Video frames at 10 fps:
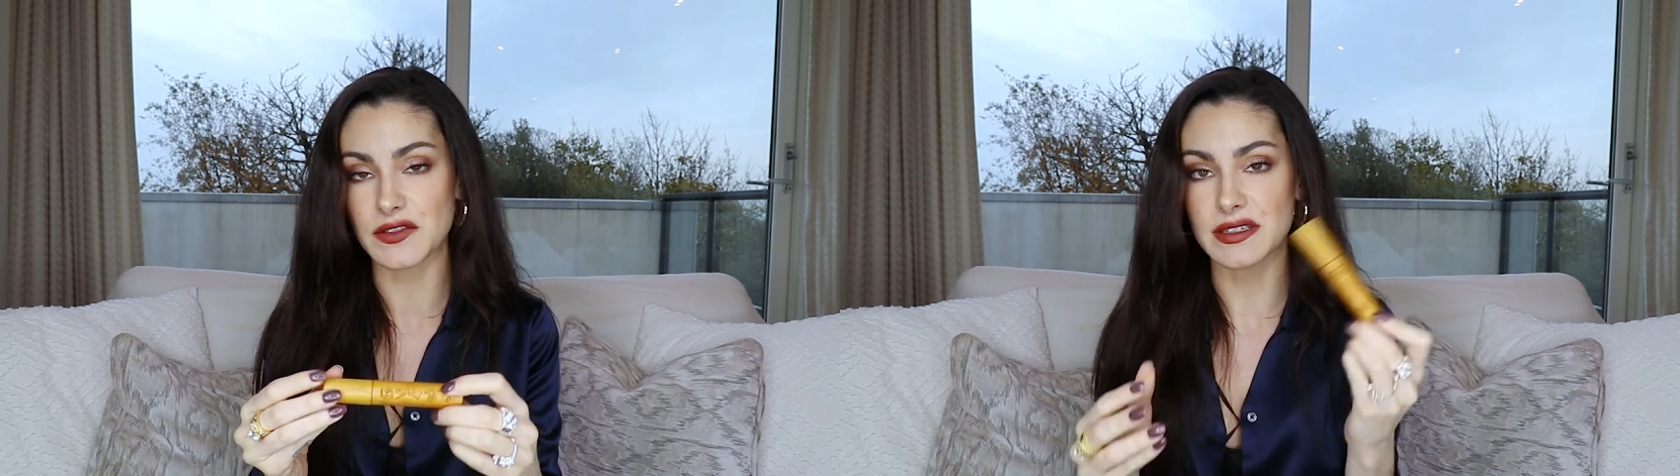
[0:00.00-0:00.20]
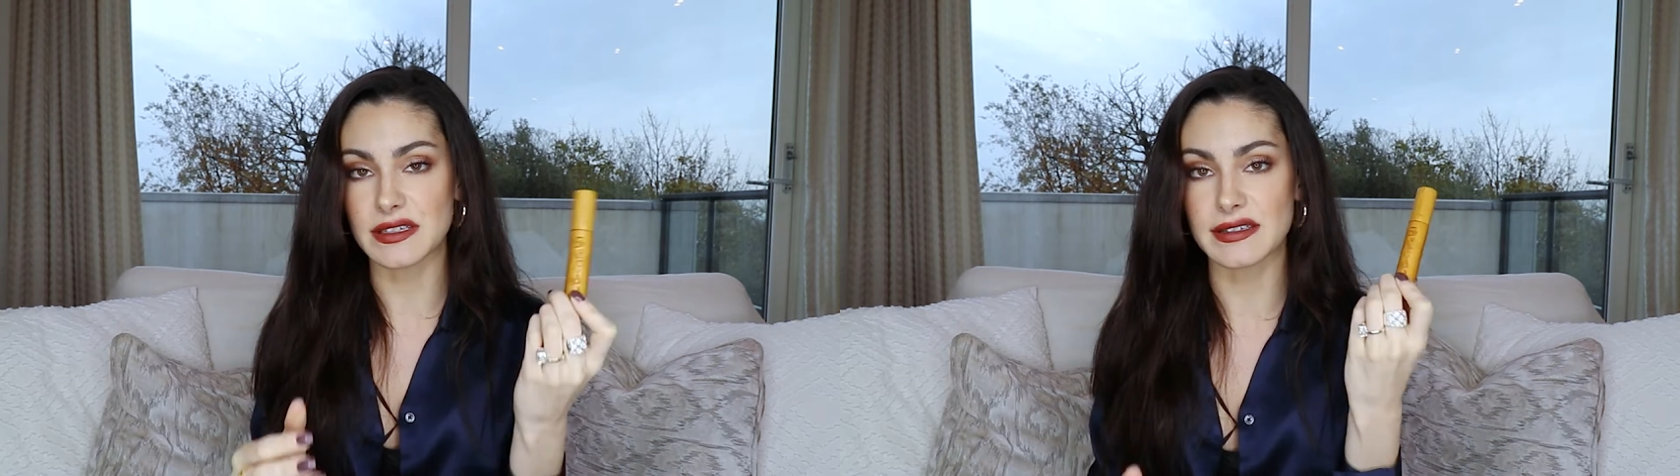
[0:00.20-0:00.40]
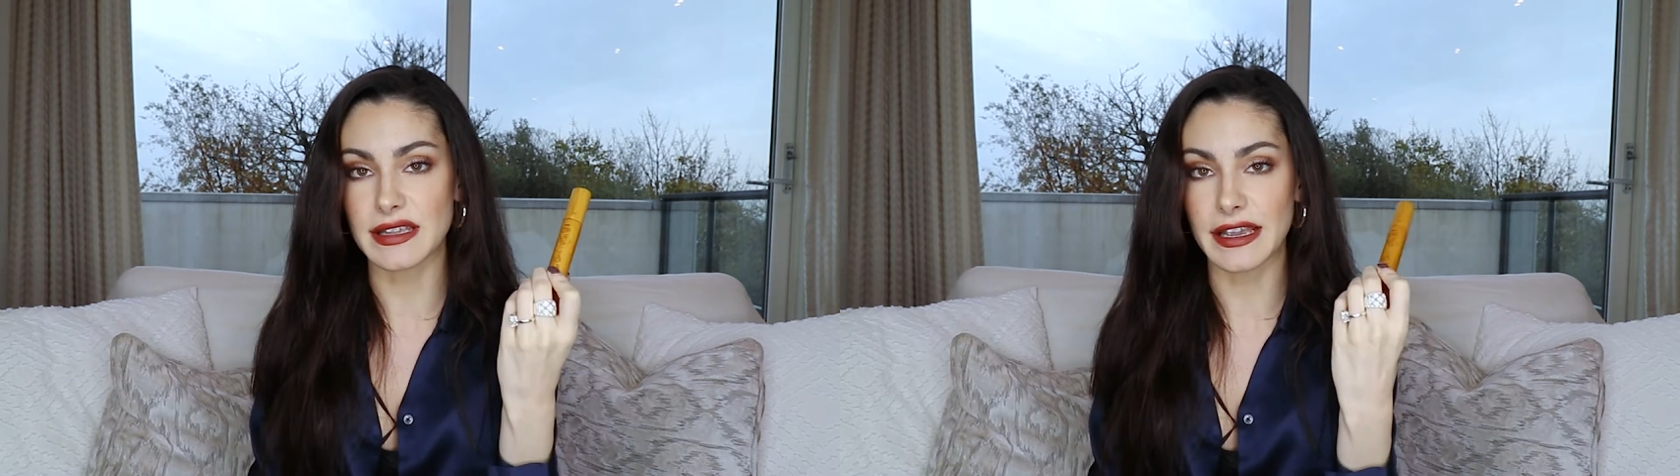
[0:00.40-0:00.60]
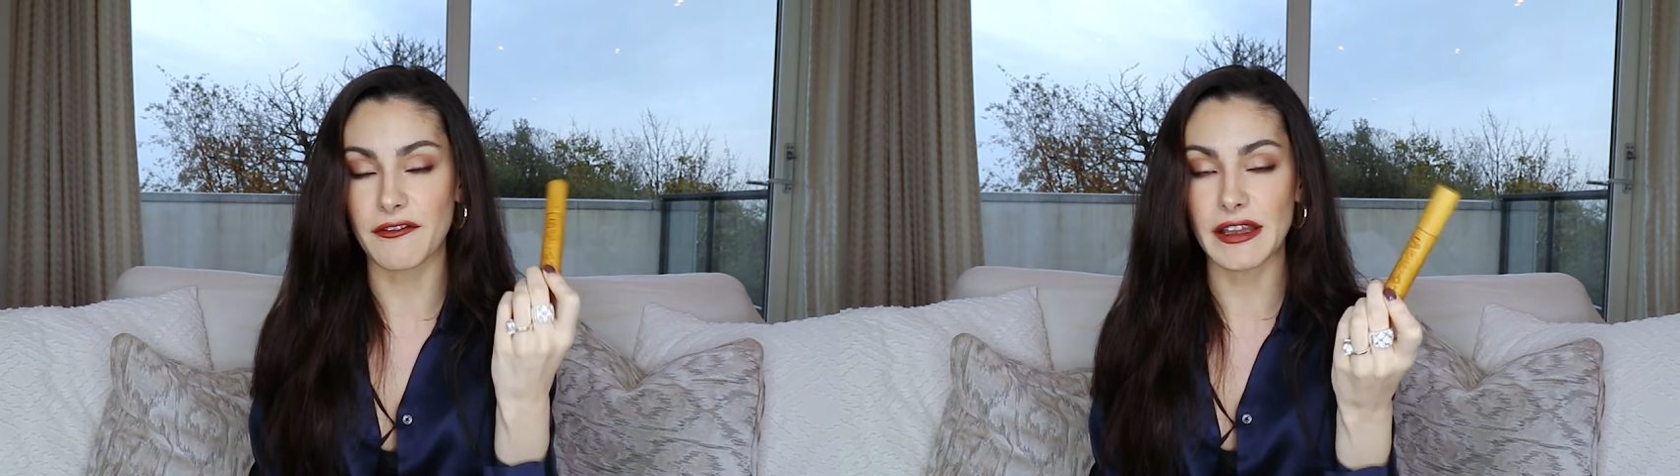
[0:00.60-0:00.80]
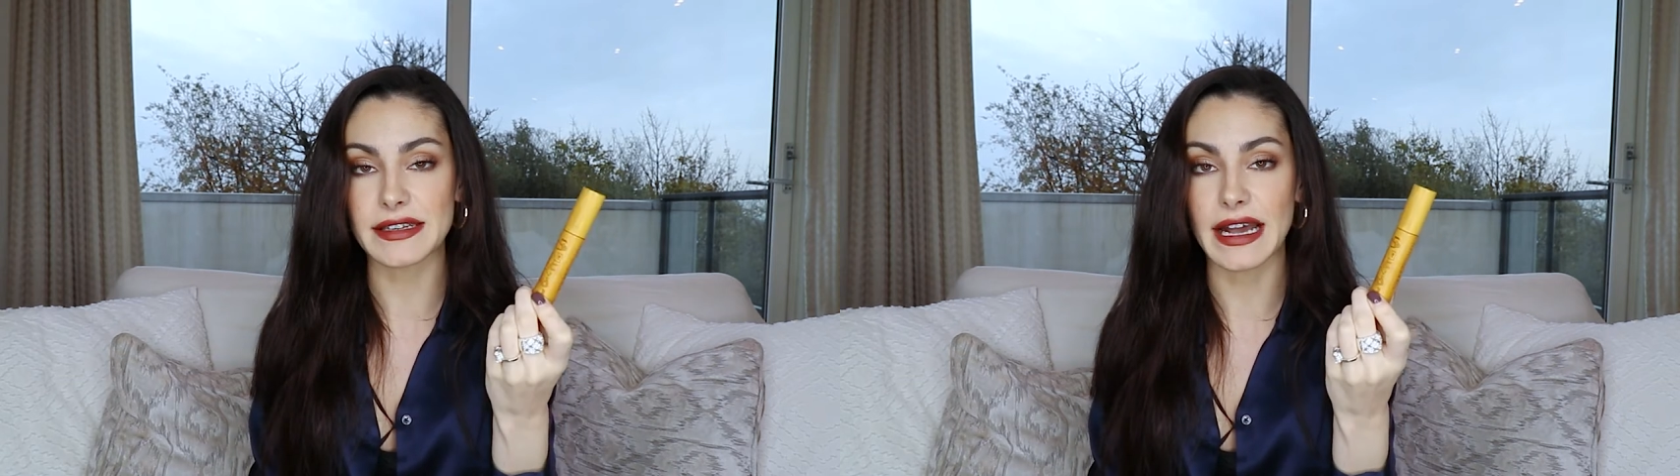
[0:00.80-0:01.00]
this is like a
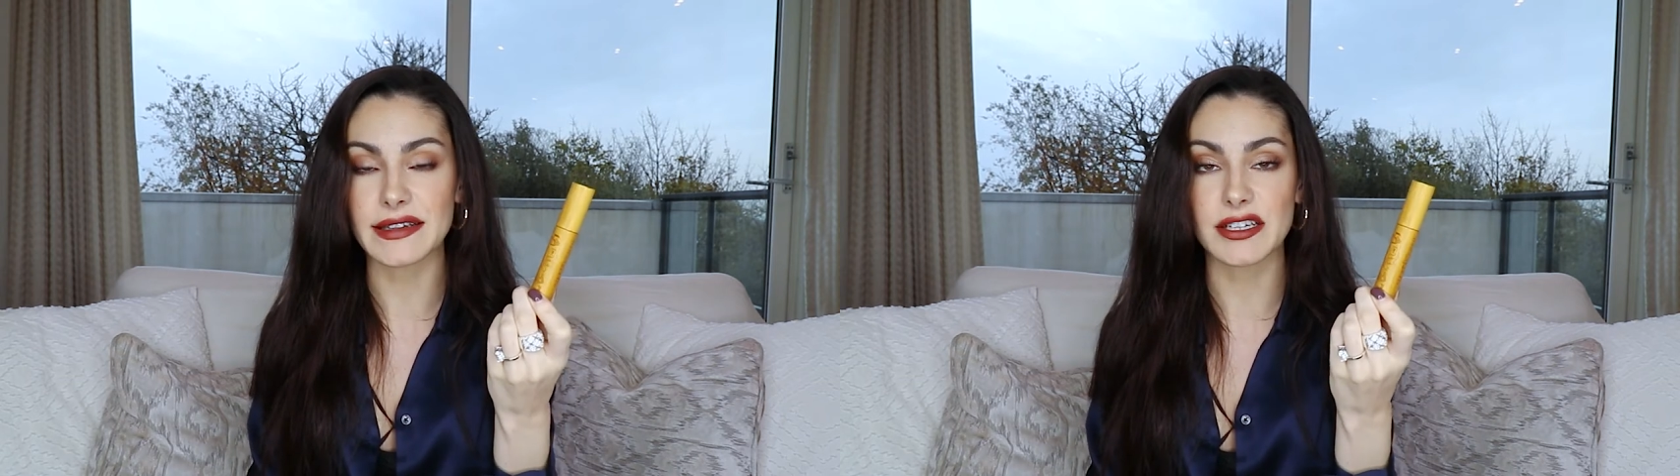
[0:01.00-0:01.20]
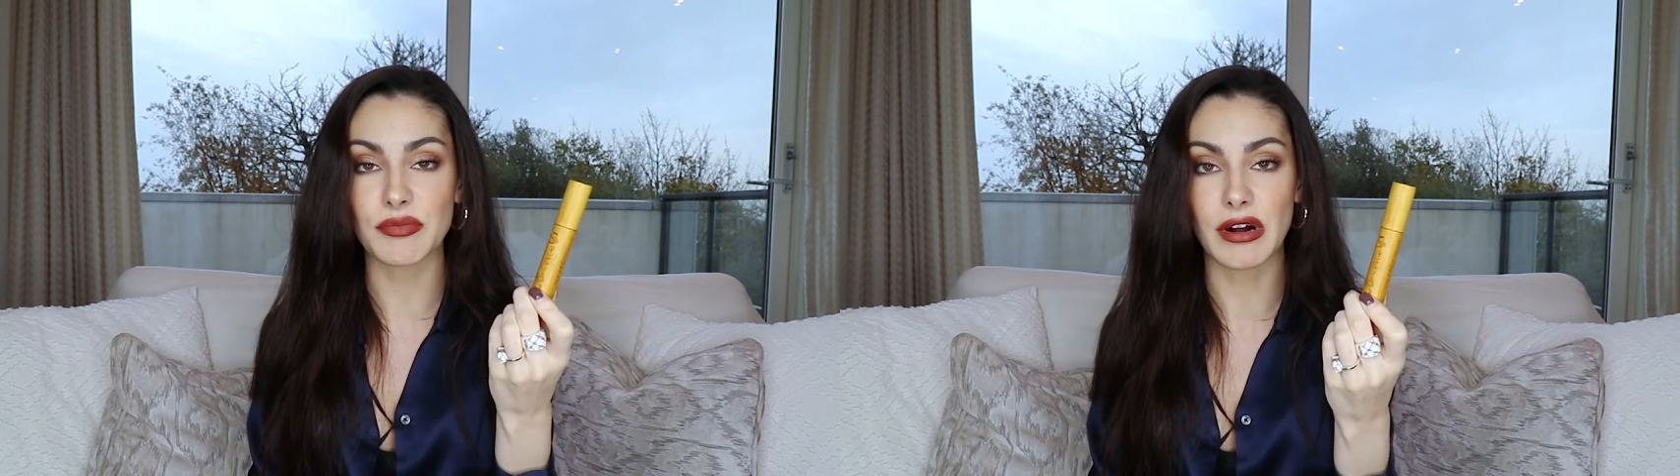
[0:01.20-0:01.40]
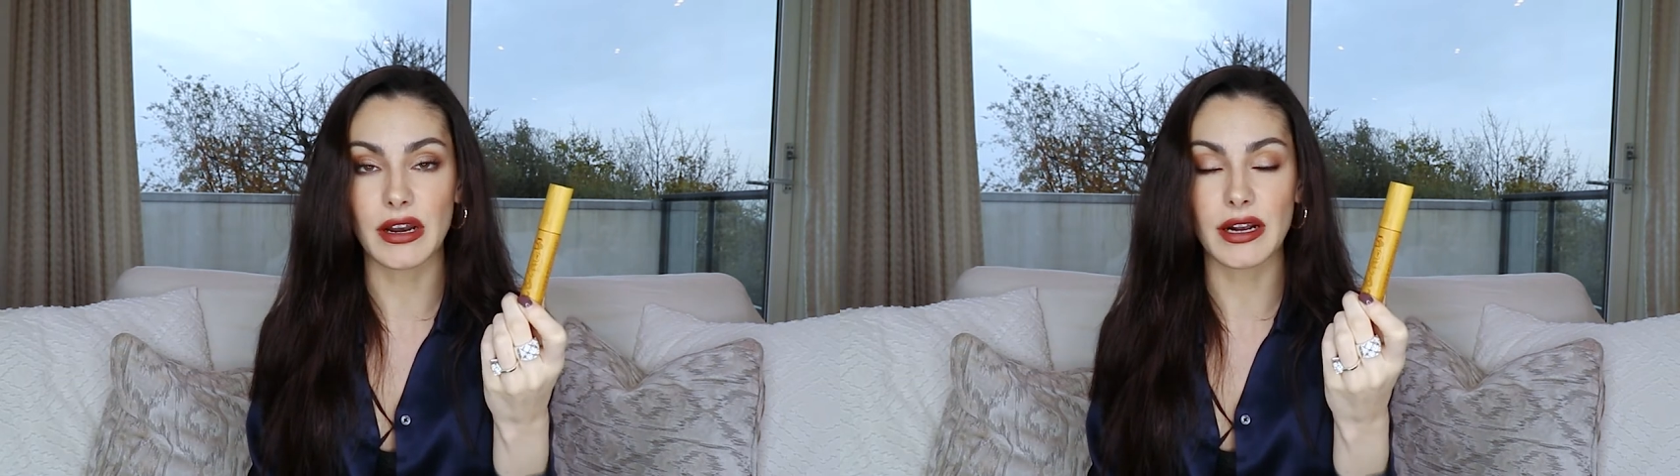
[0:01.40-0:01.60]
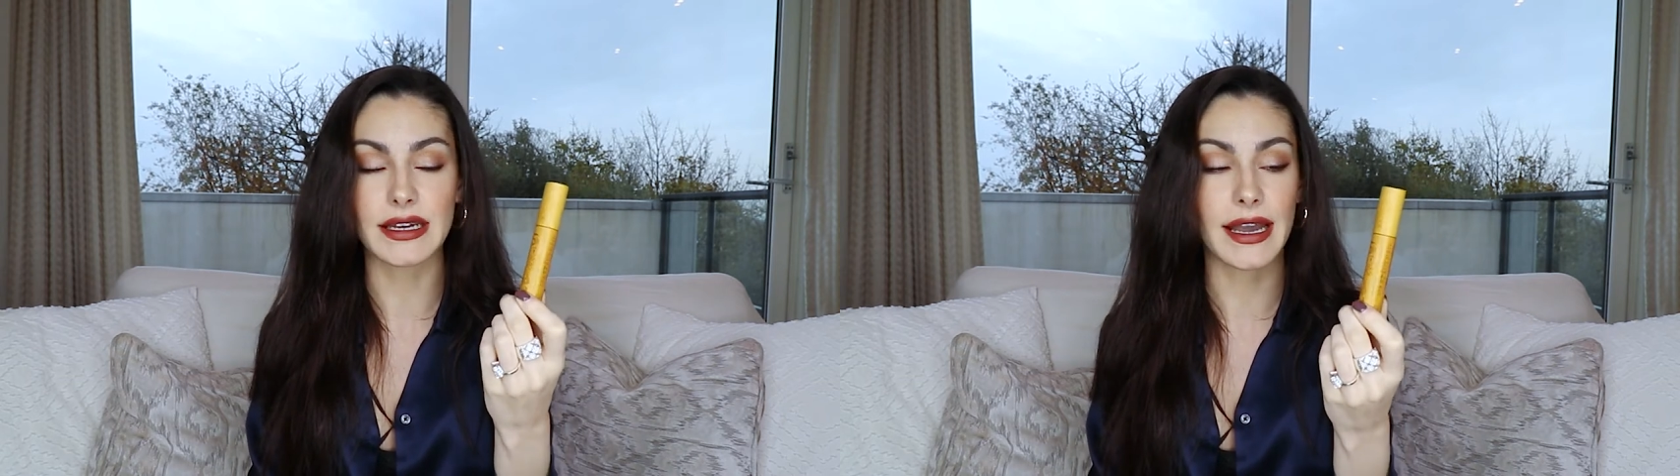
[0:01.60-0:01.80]
fantastic product.